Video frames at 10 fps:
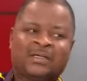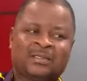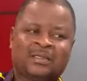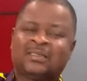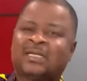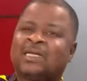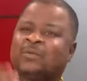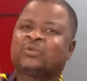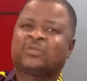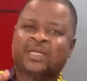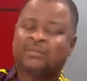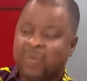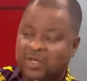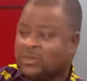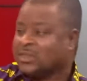he's unable to take
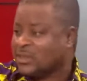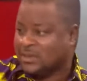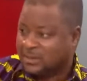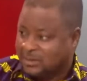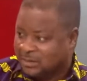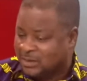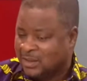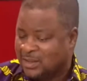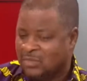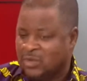major decisions